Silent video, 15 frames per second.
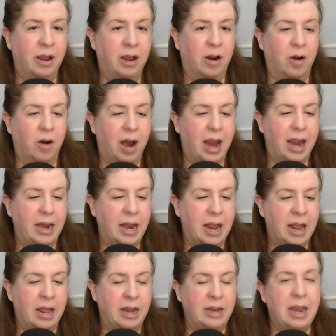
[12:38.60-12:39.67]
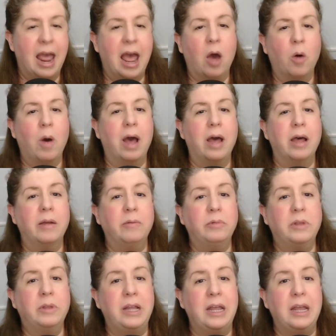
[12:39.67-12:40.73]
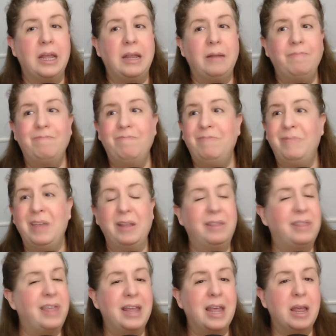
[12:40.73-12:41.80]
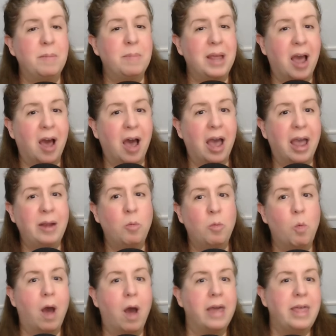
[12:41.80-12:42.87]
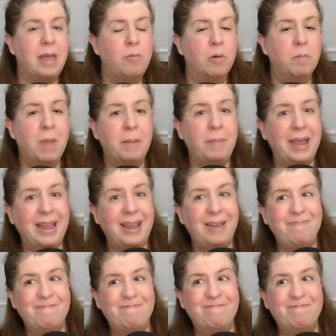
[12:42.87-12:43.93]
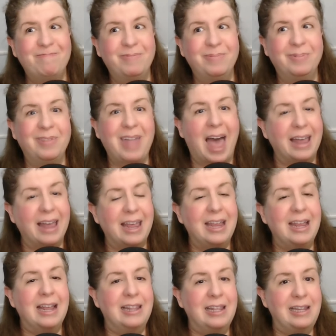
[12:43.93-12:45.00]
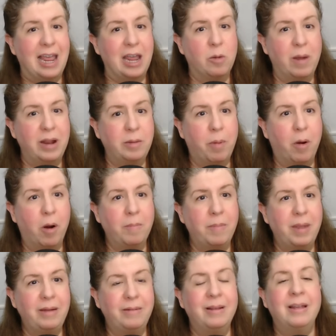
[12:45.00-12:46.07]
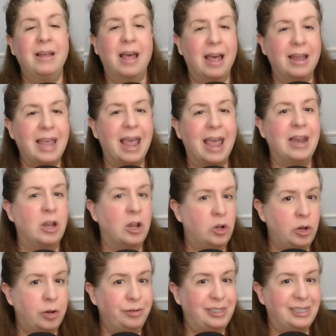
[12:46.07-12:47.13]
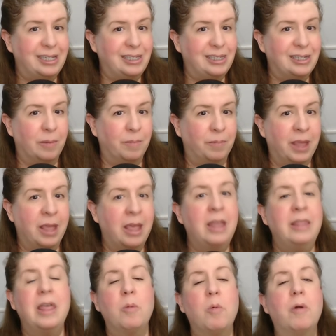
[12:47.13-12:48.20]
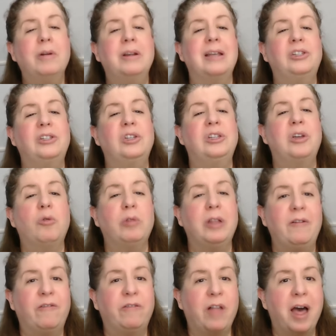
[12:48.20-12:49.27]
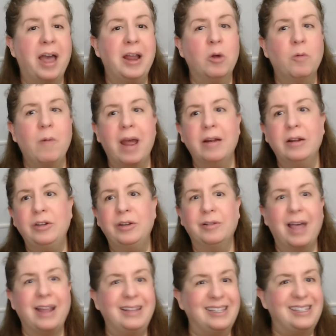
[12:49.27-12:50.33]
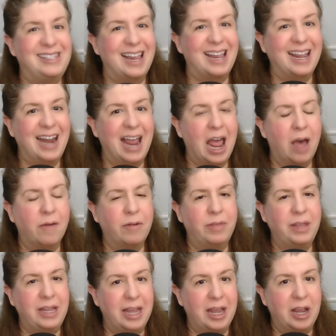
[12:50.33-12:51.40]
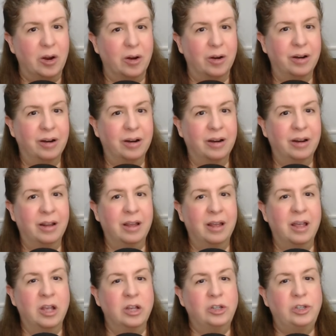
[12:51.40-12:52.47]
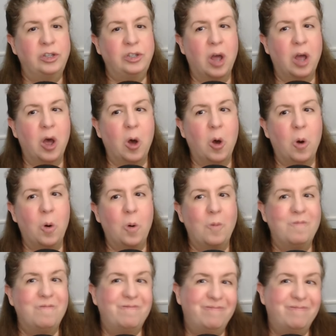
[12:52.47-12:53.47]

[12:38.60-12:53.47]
All right. Now, the thinking behind why they were maybe lacking in the takeaway department, again, new system. They weren't necessarily flying around until like the second half of the year. So